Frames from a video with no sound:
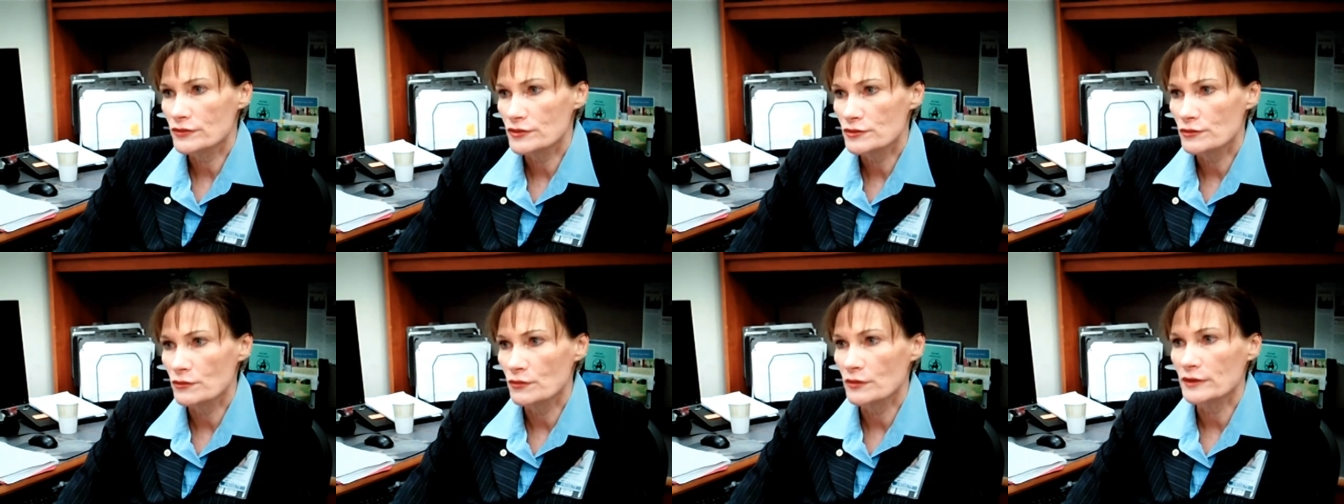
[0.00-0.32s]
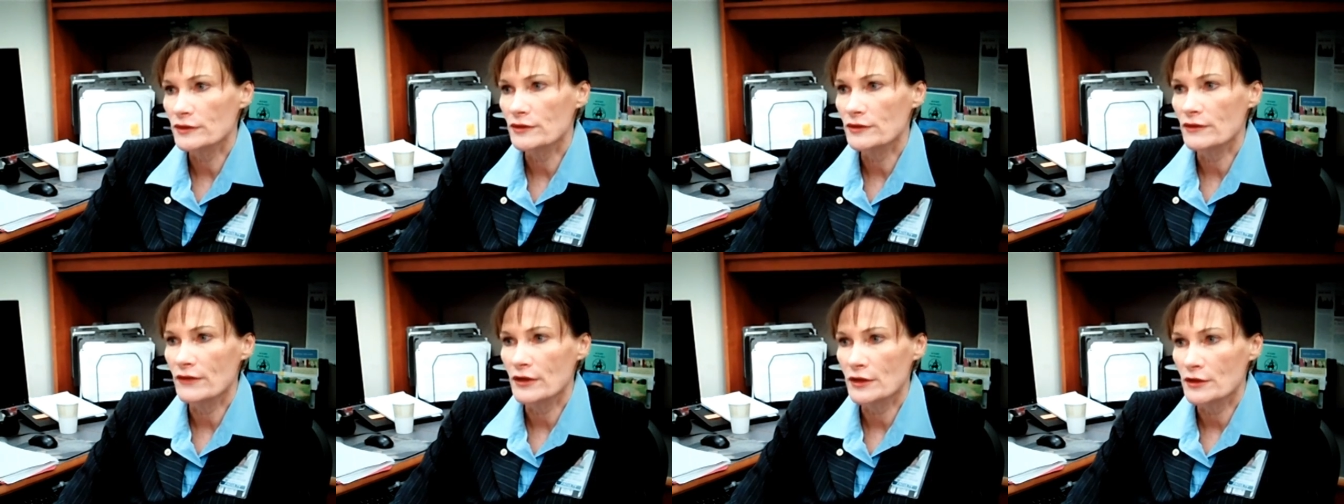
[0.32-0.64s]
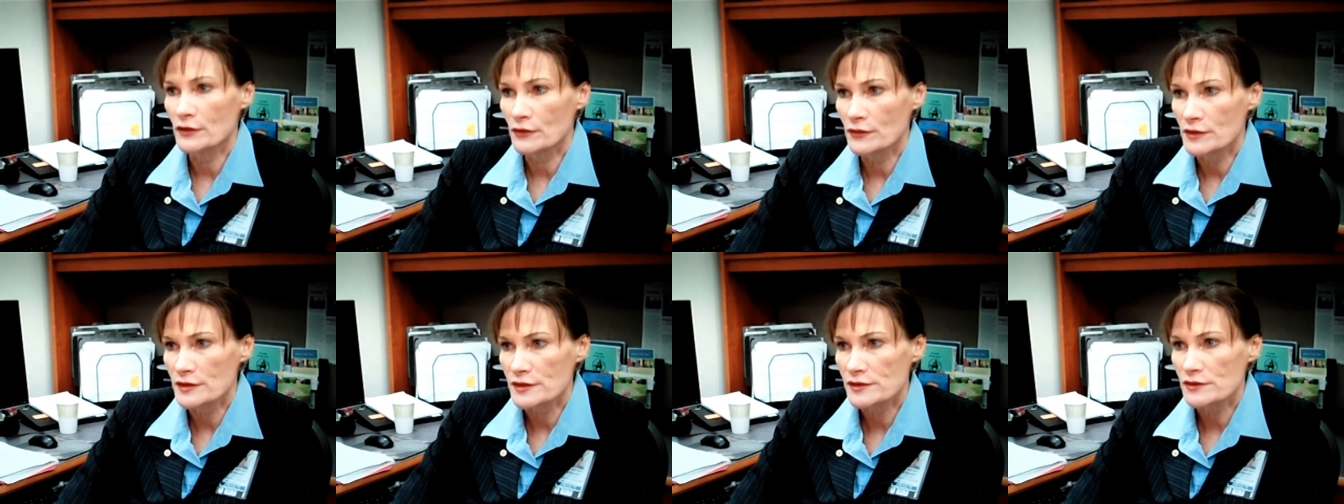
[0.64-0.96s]
to what the
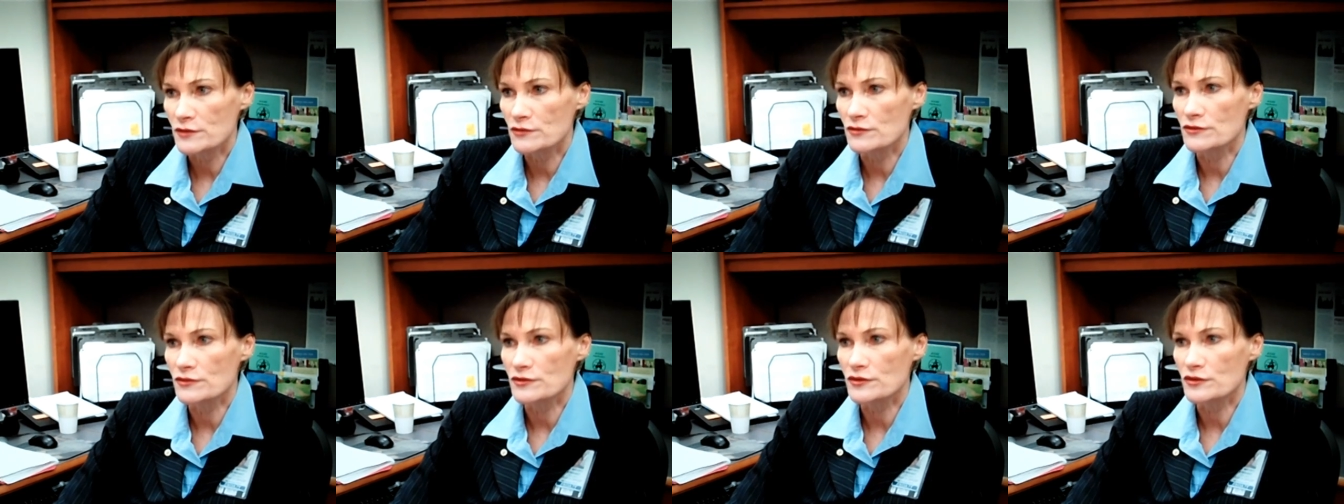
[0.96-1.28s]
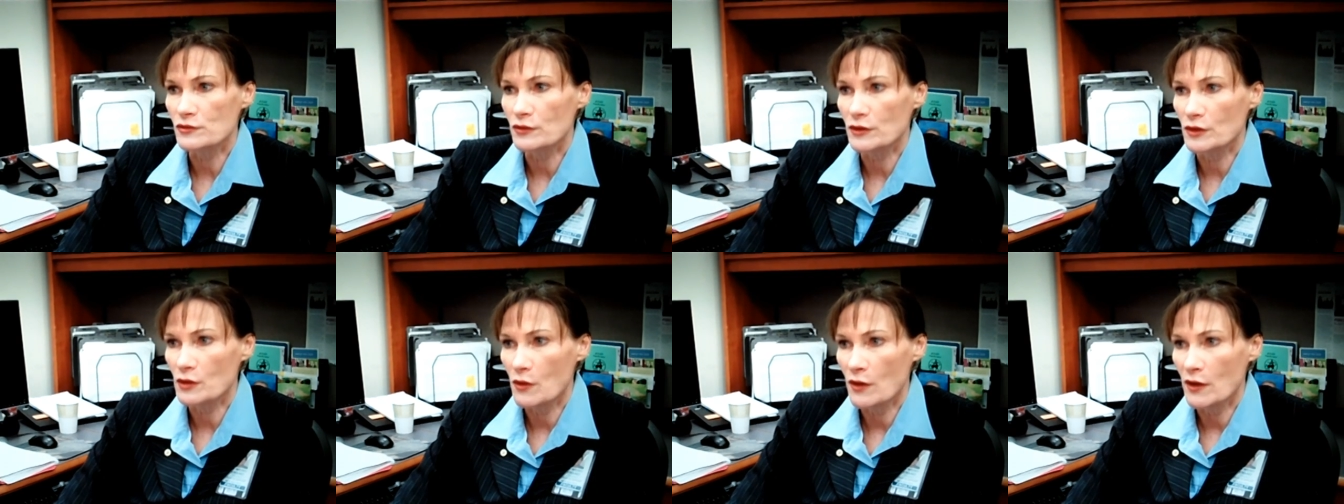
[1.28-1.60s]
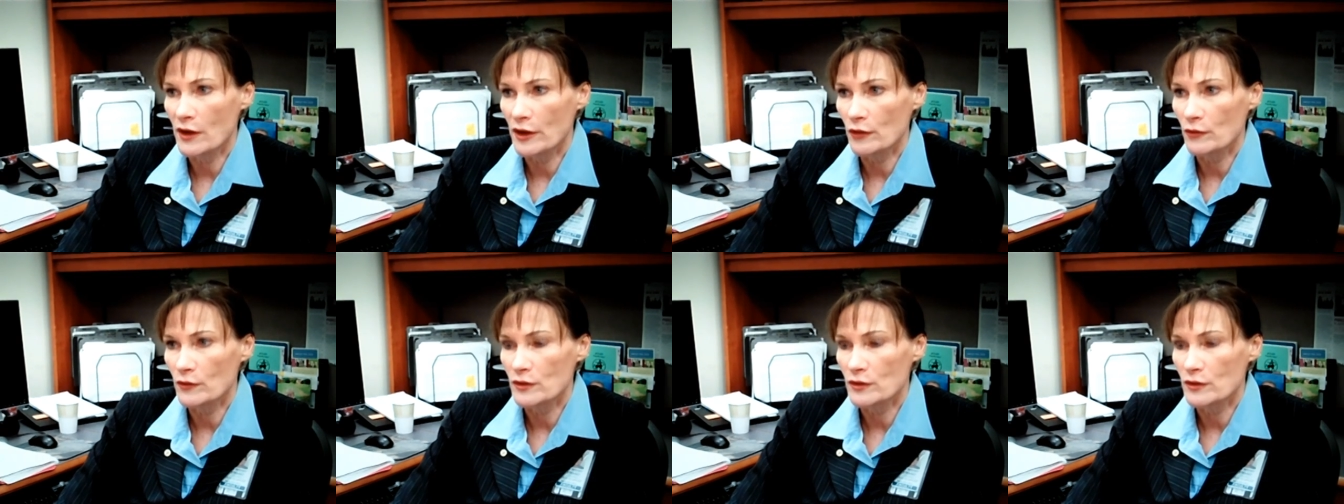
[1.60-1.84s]
veterinary schools require.